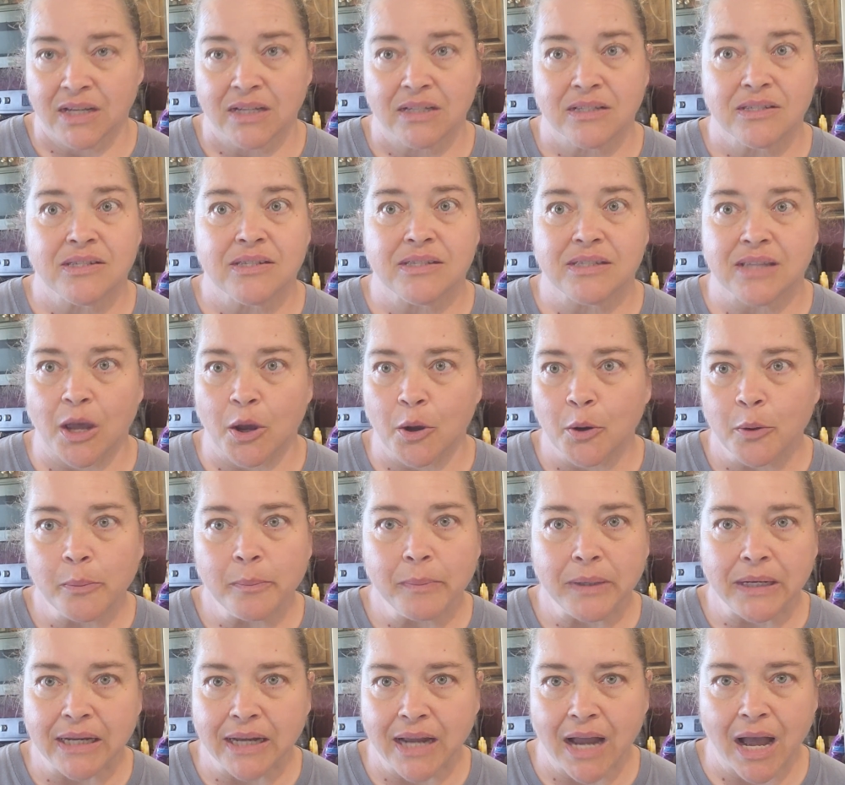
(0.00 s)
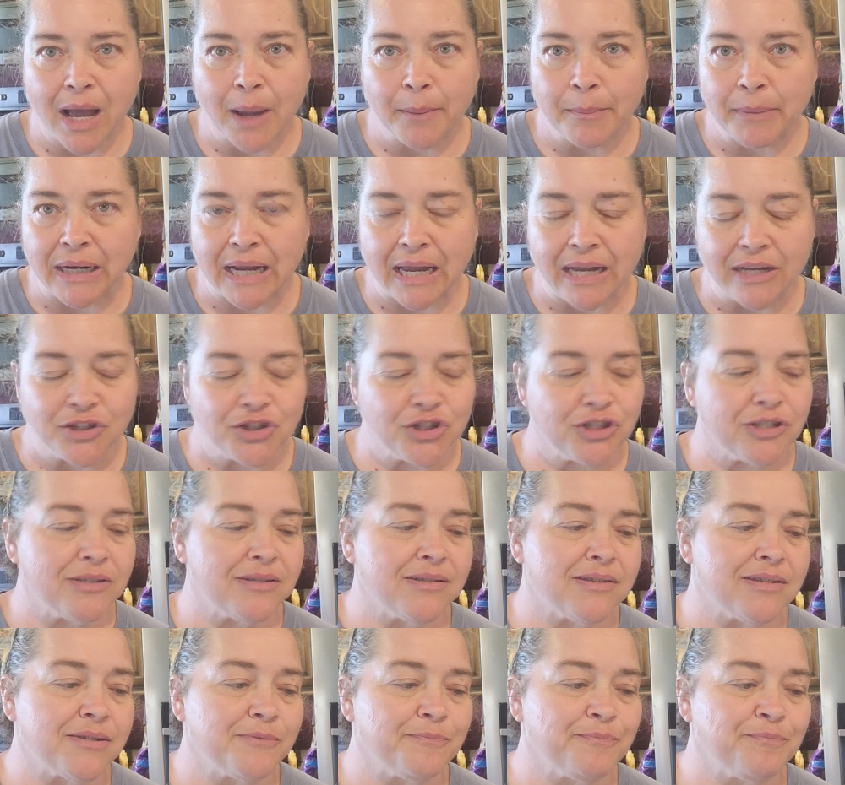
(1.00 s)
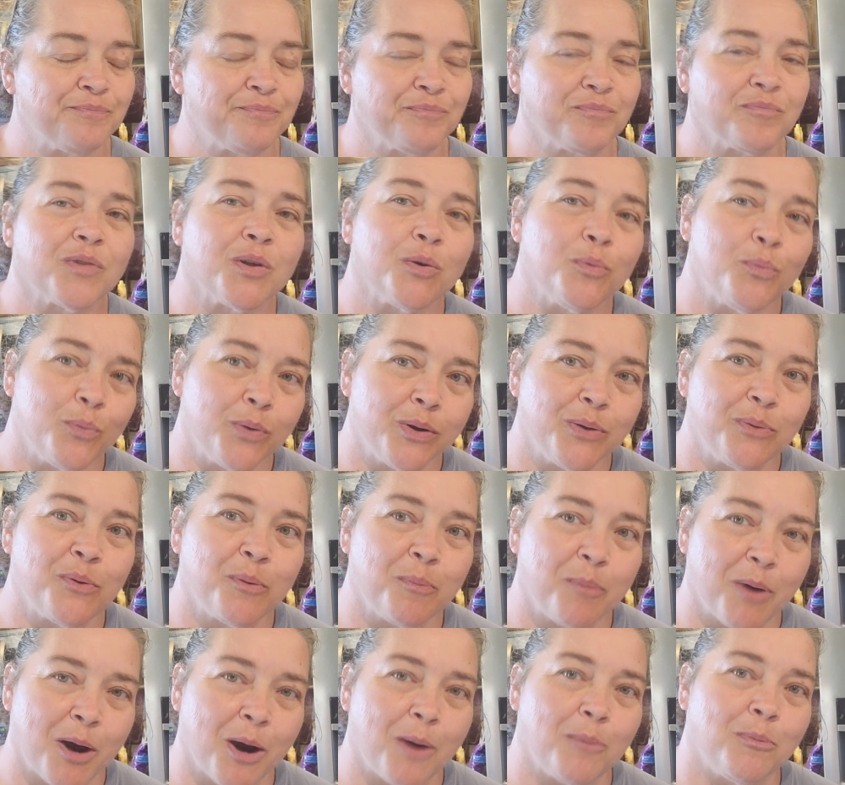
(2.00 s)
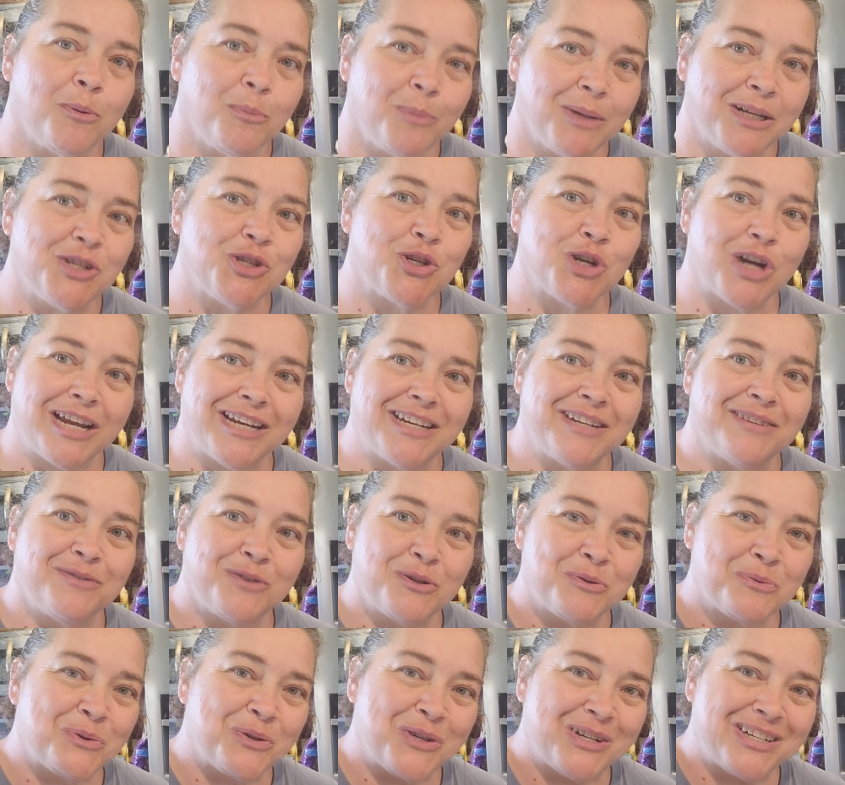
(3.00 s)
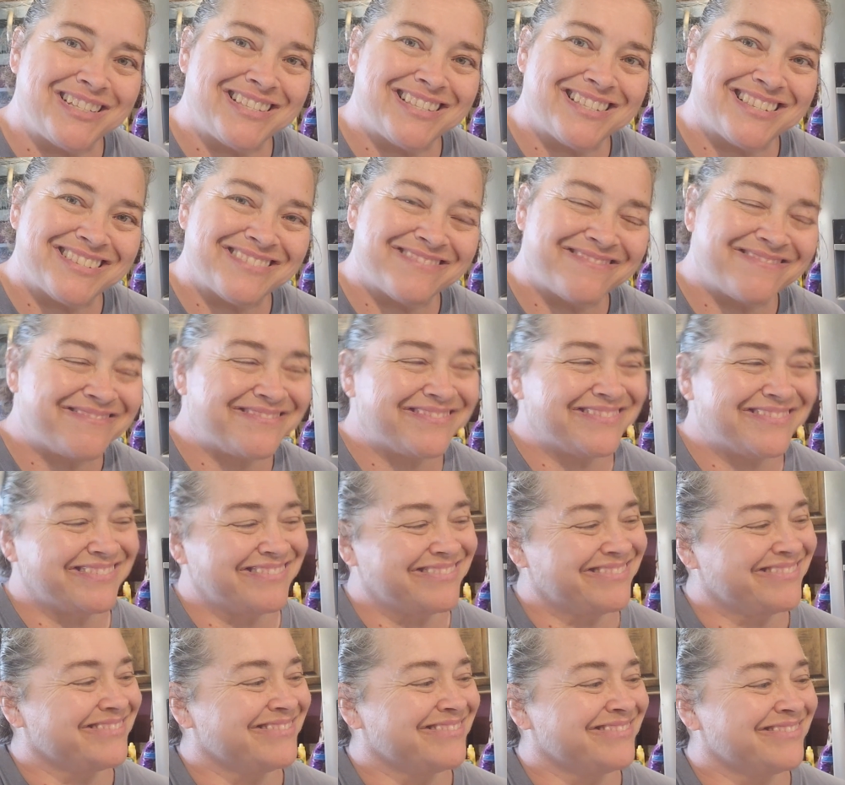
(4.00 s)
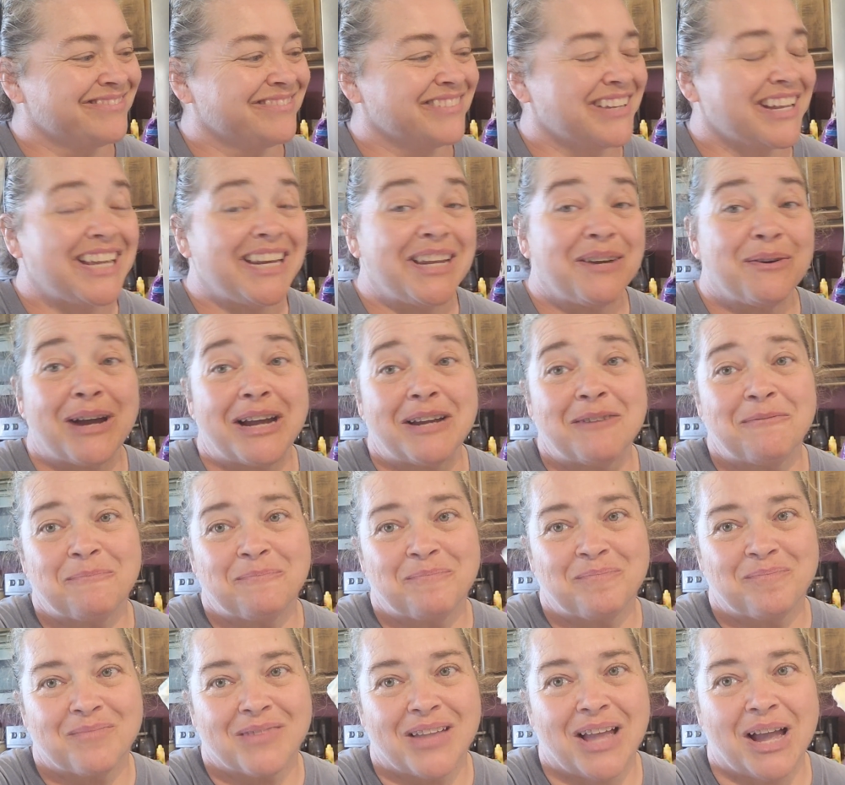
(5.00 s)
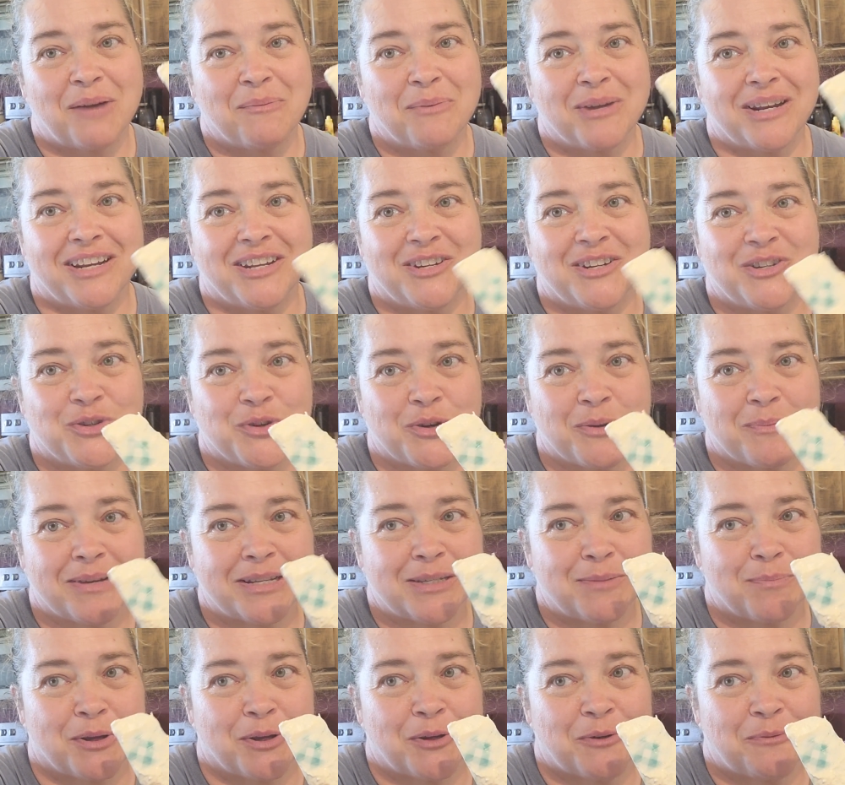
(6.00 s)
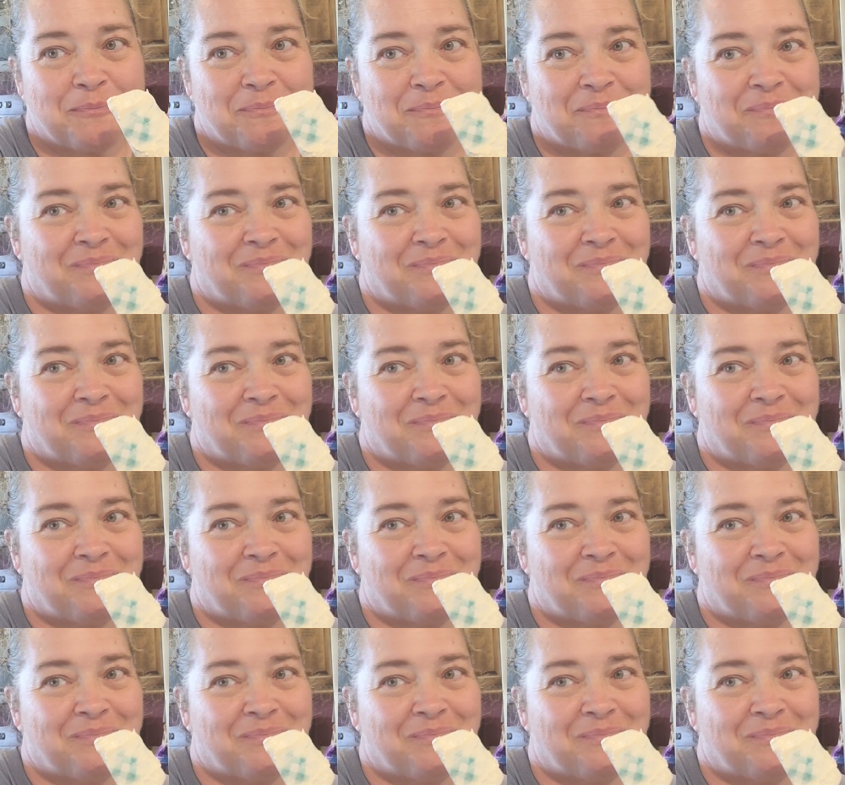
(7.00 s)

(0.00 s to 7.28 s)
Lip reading: So many combinations. We will probably try different ones. Anyway, I'm going to enjoy my spoon.